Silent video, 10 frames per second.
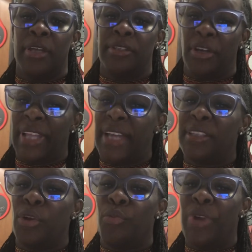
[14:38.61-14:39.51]
So that's
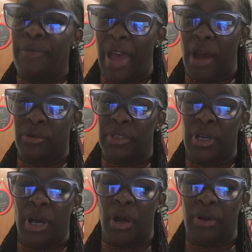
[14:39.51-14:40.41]
the rebound,
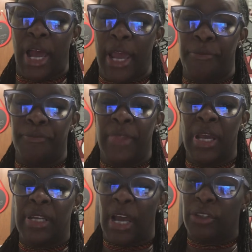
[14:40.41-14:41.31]
okay?
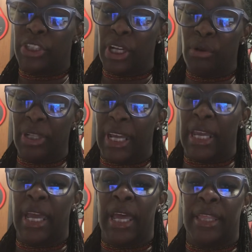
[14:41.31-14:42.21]
Now,
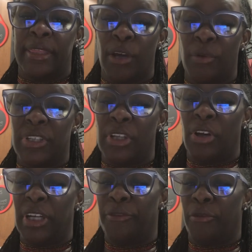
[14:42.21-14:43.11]
generally, the
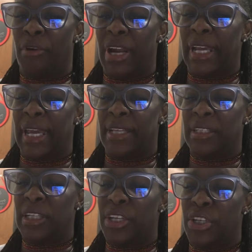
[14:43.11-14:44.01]
result of chronic
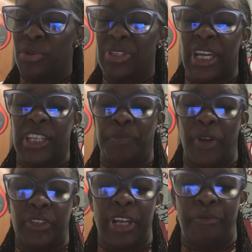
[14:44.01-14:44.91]
insulin use,
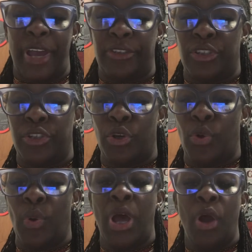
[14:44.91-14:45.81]
especially in patients
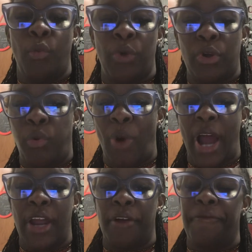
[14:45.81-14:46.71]
who
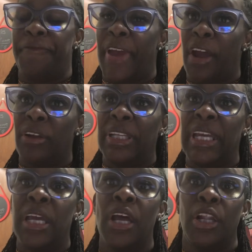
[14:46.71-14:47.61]
require
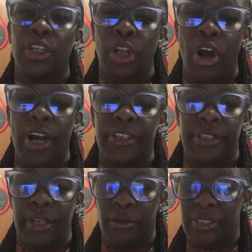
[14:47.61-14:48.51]
fairly
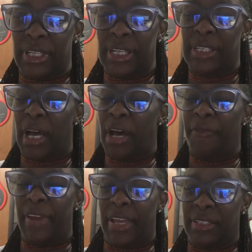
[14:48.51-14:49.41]
large doses
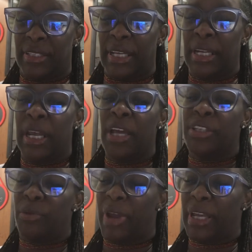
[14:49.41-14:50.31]
of insulin
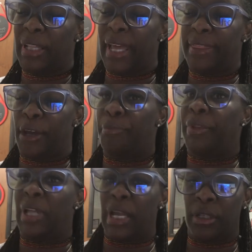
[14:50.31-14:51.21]
to regulate their
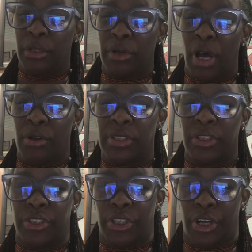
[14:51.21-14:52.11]
blood glucose
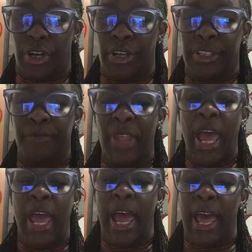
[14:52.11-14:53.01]
sugars,
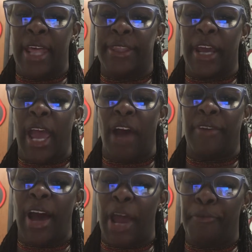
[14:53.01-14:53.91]
and they have
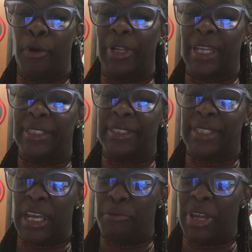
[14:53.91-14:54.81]

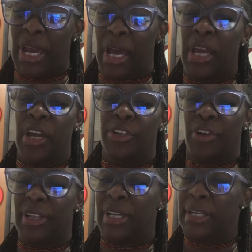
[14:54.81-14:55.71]
hypoglycemia
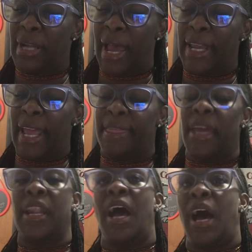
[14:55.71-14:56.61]
during the night and
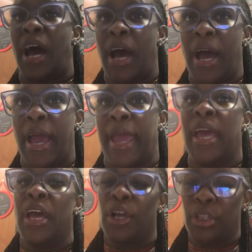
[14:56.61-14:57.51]
then high
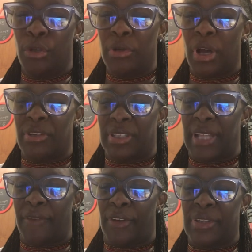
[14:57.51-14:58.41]
glucose
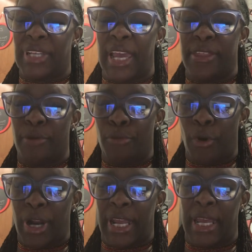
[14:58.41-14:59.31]
levels in the
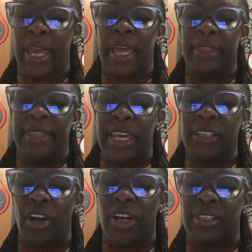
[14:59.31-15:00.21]
morning,
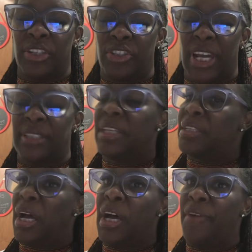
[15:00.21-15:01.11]
these are
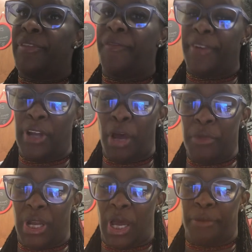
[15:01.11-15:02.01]
suggestive of the
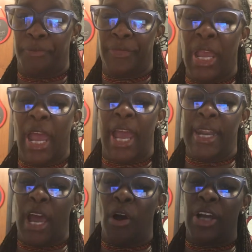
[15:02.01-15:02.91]
phenomenon.
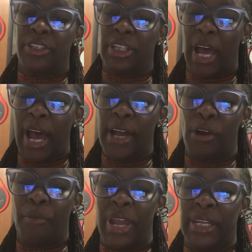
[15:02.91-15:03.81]
And now a
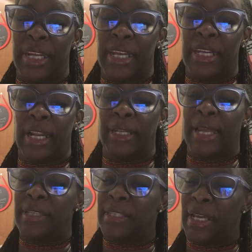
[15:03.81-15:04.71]
child may need
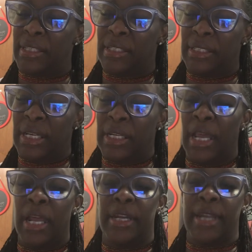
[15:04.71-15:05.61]
less insulin,
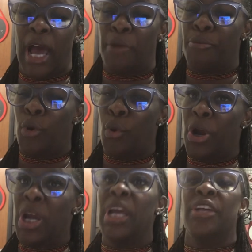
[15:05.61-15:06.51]
not
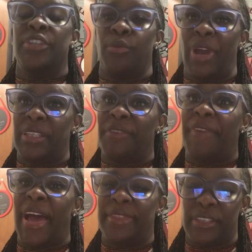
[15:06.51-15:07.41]
more, to
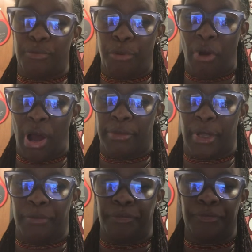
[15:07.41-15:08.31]
rectify this
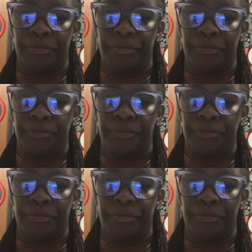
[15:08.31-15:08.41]
problem.